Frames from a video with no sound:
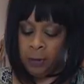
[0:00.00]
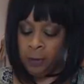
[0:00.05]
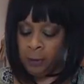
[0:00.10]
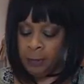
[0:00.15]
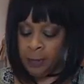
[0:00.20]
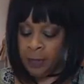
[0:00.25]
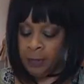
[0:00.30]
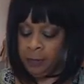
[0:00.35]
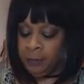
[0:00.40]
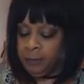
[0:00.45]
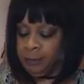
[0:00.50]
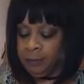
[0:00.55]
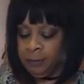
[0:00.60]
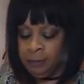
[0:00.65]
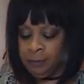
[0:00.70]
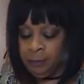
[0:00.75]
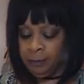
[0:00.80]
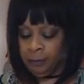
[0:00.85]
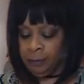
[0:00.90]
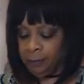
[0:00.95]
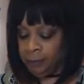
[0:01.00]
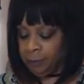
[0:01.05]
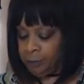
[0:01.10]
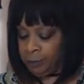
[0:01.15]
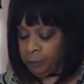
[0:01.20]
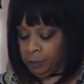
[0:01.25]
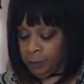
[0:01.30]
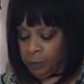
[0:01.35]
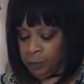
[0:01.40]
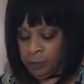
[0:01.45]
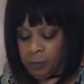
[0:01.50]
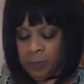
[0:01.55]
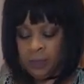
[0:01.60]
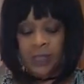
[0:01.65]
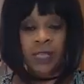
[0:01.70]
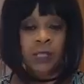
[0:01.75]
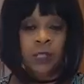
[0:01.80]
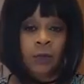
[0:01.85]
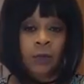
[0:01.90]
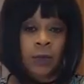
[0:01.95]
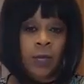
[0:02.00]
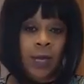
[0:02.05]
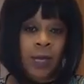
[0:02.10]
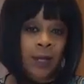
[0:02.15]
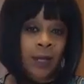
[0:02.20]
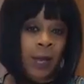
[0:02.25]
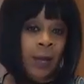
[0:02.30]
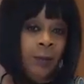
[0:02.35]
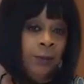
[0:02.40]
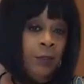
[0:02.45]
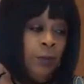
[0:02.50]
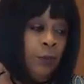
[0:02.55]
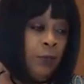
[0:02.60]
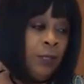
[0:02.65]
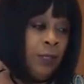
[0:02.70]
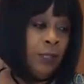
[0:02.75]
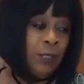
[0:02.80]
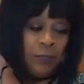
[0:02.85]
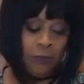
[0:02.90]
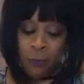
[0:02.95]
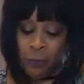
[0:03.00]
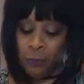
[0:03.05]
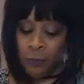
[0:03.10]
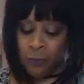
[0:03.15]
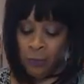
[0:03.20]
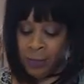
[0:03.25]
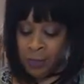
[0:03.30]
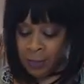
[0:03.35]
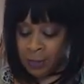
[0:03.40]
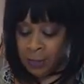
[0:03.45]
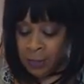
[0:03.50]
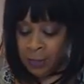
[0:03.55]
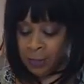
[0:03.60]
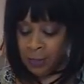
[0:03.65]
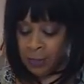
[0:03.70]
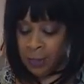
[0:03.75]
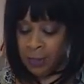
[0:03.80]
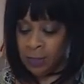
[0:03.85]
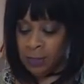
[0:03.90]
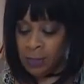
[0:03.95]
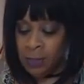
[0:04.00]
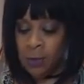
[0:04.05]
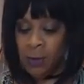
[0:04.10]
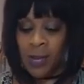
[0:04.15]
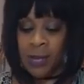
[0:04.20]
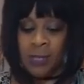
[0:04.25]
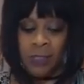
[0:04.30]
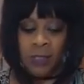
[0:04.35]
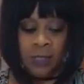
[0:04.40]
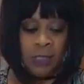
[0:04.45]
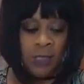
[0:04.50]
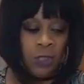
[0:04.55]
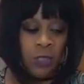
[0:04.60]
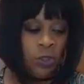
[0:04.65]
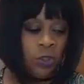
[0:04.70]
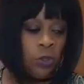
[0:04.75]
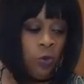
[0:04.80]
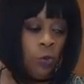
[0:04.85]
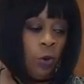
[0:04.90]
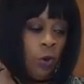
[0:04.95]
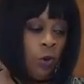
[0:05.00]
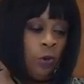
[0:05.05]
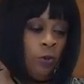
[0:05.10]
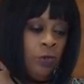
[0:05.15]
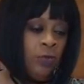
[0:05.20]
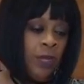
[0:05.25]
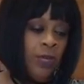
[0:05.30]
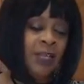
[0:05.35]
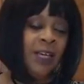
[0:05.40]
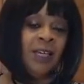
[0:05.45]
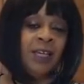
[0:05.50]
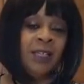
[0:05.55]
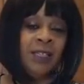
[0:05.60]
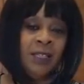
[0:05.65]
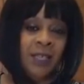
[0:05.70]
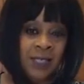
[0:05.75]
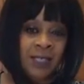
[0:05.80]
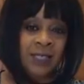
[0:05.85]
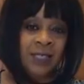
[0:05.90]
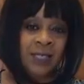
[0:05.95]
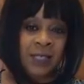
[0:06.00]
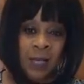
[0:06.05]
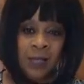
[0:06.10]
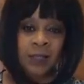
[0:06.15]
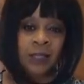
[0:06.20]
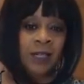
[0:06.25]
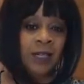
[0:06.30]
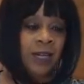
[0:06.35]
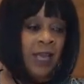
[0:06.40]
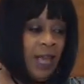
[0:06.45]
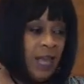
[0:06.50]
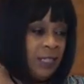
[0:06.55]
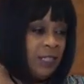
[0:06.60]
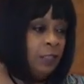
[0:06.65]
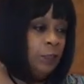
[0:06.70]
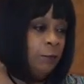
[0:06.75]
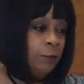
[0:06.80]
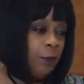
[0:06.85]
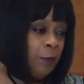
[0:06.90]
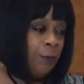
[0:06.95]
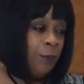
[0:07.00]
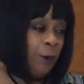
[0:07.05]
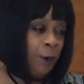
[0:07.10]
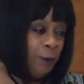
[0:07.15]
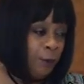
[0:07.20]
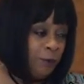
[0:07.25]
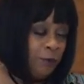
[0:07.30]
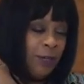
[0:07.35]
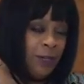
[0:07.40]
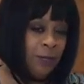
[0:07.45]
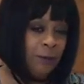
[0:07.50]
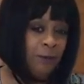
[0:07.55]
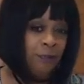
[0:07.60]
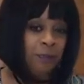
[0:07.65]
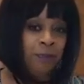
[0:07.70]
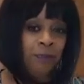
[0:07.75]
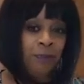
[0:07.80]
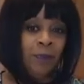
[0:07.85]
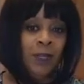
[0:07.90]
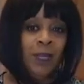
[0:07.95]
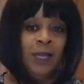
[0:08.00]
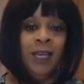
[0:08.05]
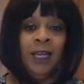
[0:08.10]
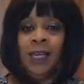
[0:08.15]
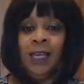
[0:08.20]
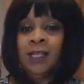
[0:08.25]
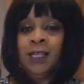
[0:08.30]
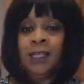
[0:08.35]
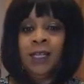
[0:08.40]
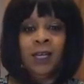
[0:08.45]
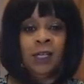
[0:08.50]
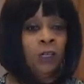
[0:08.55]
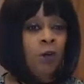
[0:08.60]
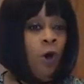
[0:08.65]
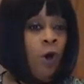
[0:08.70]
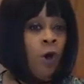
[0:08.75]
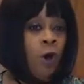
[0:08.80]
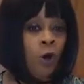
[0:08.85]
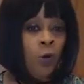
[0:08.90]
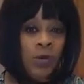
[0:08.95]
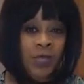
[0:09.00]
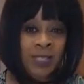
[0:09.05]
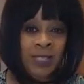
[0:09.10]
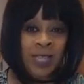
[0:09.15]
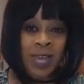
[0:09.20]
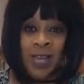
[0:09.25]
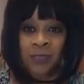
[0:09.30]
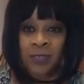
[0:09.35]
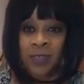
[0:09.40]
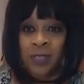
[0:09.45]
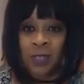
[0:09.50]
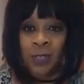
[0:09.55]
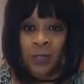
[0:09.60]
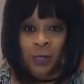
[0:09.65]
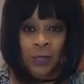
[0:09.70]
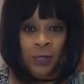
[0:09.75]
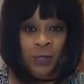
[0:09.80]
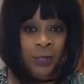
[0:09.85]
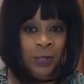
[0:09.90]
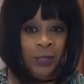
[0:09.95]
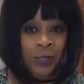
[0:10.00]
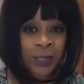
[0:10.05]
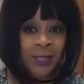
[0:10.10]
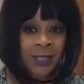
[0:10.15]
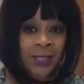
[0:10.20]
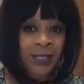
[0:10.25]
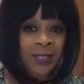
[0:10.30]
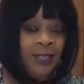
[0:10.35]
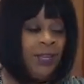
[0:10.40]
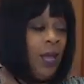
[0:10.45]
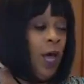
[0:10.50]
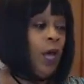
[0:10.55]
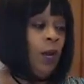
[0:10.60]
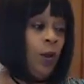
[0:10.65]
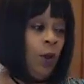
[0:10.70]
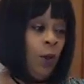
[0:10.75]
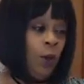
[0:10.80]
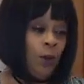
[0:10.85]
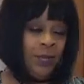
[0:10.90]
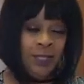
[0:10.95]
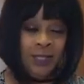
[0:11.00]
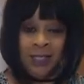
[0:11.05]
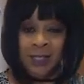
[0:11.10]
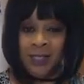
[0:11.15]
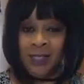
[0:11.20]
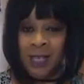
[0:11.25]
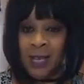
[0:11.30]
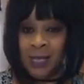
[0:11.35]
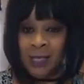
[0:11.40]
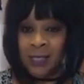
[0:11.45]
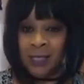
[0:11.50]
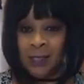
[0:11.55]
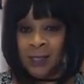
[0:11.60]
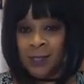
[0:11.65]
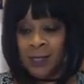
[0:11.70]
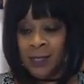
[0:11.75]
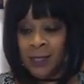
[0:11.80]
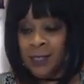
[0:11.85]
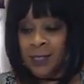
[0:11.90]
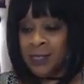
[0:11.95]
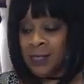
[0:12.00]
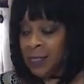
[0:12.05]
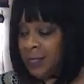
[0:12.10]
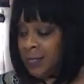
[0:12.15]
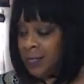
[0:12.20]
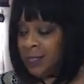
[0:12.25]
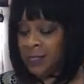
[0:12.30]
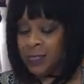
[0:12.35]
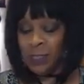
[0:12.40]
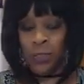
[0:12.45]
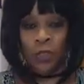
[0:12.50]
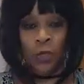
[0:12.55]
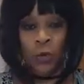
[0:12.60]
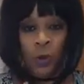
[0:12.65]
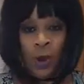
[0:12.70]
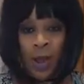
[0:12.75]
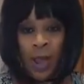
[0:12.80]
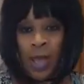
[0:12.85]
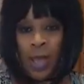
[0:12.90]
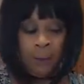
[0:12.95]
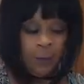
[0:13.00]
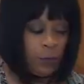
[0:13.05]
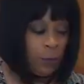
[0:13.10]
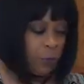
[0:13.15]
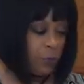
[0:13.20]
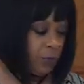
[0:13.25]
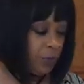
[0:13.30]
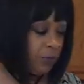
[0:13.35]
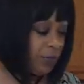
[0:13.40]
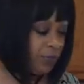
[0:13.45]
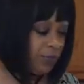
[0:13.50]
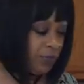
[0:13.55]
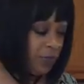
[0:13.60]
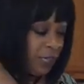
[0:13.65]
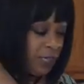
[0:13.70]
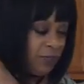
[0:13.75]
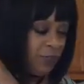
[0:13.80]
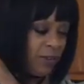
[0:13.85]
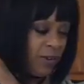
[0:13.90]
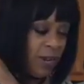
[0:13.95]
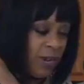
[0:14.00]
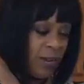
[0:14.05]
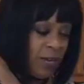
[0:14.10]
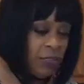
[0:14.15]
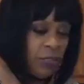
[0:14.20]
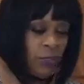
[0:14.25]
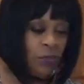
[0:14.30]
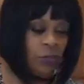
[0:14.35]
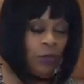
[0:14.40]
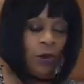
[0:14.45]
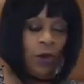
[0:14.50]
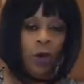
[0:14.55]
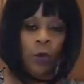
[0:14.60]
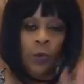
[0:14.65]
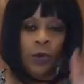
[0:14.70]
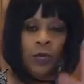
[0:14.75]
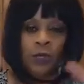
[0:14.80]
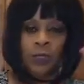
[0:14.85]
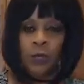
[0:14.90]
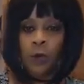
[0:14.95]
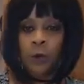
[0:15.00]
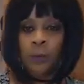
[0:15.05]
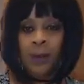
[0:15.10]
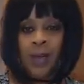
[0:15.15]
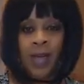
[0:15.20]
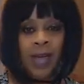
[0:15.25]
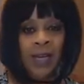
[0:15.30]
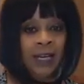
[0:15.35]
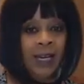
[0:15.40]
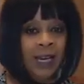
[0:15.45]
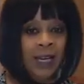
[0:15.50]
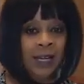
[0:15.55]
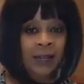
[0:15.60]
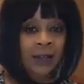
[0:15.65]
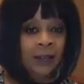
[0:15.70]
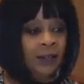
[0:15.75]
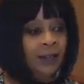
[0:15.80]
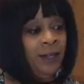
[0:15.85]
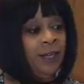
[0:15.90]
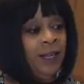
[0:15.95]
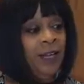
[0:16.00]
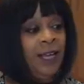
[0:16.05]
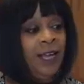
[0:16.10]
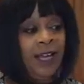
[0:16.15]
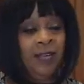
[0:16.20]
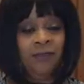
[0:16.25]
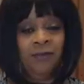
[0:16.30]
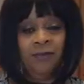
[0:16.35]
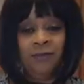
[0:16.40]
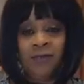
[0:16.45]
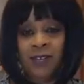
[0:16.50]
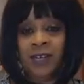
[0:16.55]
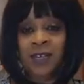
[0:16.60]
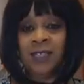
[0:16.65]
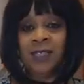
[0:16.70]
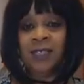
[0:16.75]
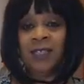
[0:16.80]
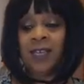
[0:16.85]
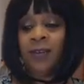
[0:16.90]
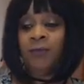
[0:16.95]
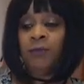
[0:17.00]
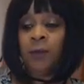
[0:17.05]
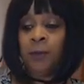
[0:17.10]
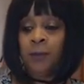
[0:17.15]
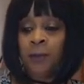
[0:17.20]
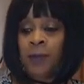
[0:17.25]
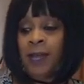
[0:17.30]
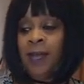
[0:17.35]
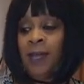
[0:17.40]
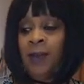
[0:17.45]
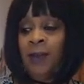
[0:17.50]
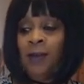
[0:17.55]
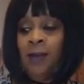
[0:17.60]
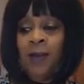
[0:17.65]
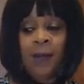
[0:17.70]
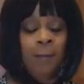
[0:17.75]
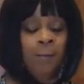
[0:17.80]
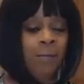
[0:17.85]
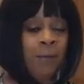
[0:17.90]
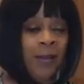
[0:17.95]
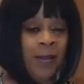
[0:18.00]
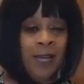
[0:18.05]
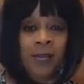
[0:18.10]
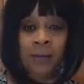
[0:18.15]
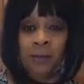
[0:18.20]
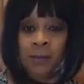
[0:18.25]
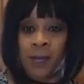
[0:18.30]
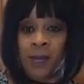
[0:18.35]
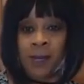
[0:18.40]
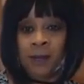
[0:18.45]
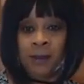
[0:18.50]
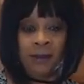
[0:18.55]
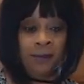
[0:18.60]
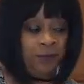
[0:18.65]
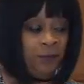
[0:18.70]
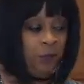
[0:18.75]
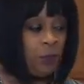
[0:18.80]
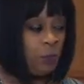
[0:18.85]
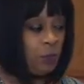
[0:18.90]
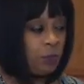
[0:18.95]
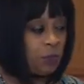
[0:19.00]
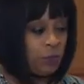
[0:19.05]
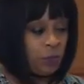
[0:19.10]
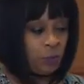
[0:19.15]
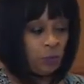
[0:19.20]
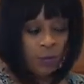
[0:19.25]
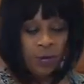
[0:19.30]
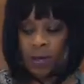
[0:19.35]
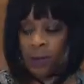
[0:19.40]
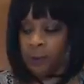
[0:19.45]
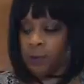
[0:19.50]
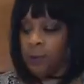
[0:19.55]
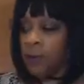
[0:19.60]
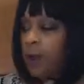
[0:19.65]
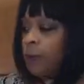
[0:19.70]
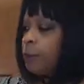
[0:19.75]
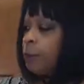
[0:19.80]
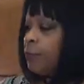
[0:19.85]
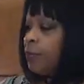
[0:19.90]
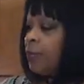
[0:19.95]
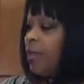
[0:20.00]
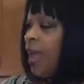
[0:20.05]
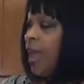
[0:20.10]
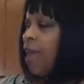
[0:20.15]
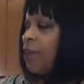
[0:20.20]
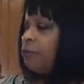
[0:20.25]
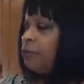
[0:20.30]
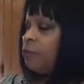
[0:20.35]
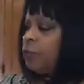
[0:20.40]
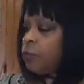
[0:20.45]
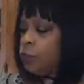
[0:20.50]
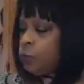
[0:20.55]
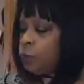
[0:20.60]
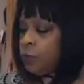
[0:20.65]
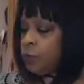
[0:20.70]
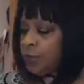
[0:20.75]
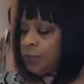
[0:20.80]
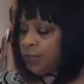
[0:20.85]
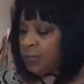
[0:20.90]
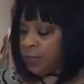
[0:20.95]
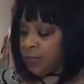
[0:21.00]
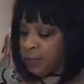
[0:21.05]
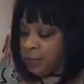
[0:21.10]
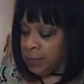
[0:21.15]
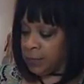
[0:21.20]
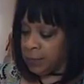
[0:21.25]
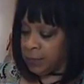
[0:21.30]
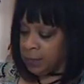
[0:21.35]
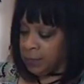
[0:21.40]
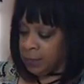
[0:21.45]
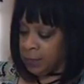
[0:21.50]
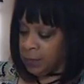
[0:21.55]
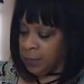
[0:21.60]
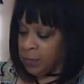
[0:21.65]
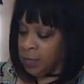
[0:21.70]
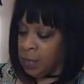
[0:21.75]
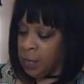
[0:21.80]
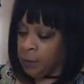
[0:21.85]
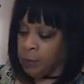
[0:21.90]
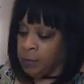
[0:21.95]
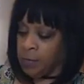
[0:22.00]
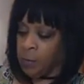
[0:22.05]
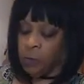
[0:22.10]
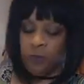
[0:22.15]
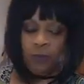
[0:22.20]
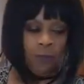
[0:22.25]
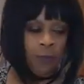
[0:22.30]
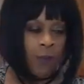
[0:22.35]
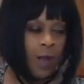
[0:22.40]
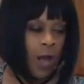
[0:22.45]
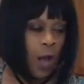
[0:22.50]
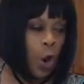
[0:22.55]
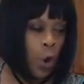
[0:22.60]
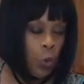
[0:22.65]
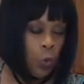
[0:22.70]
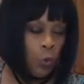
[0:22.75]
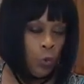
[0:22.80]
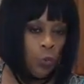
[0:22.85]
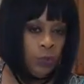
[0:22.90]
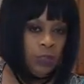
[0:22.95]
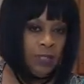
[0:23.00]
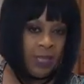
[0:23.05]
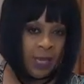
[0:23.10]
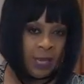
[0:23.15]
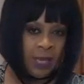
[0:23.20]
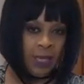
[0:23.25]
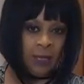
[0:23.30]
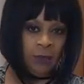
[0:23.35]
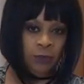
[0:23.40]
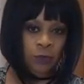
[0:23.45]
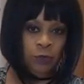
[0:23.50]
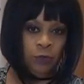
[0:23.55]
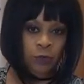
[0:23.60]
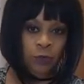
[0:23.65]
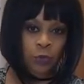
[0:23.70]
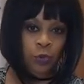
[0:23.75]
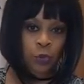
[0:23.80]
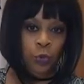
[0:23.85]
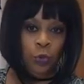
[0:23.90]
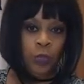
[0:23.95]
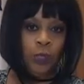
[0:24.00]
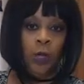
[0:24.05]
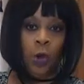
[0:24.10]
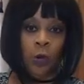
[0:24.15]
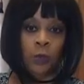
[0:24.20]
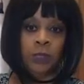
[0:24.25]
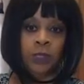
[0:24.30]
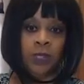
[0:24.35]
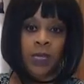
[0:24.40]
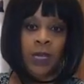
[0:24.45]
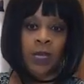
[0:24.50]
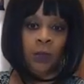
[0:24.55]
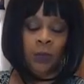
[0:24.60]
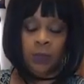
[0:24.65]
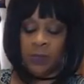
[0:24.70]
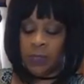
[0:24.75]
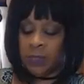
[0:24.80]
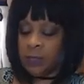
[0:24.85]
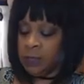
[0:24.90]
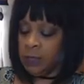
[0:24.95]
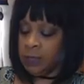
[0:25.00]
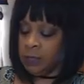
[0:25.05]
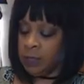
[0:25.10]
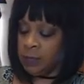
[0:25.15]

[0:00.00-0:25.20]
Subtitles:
on me, but that's okay. I'm doing this for a reason, so I can teach you all that nothing has to be perfect. It doesn't always have to look good, as long as it tastes good, and if you're happy with it, that's fine. You can always go back later and fix and repair and make it better, which is what I probably have to do with these, coming up with my own take, truly own take on this.